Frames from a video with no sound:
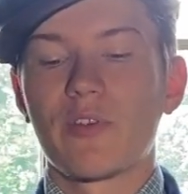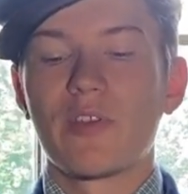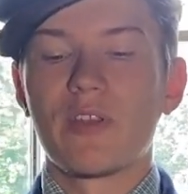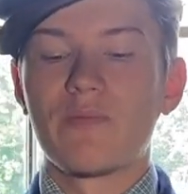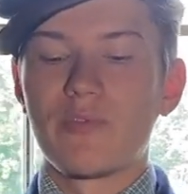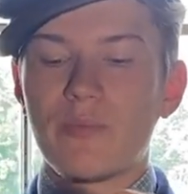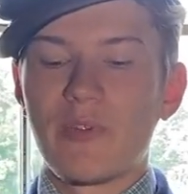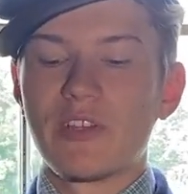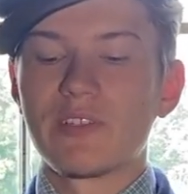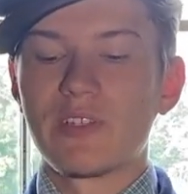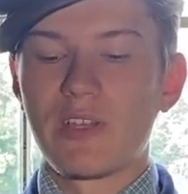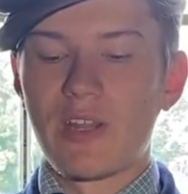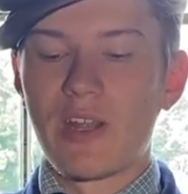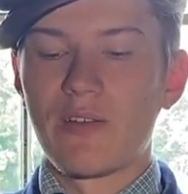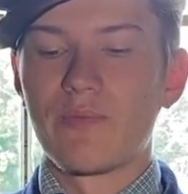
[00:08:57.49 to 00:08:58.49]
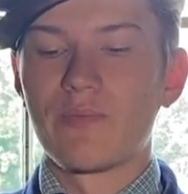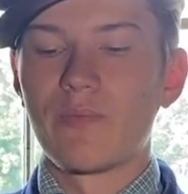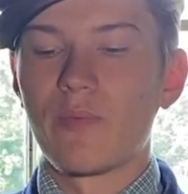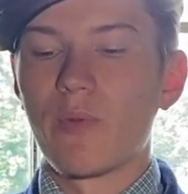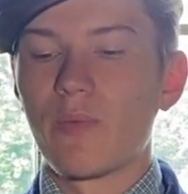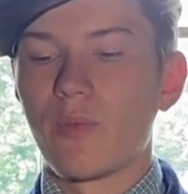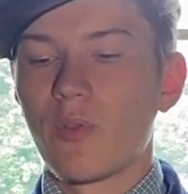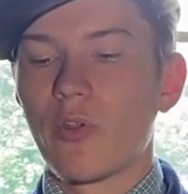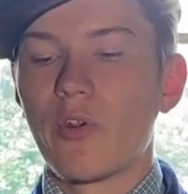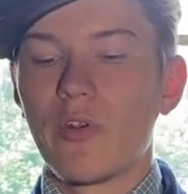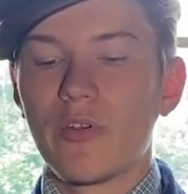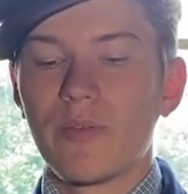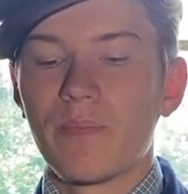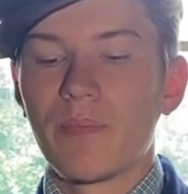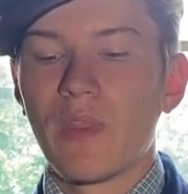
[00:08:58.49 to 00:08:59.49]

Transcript: good information that I've learned,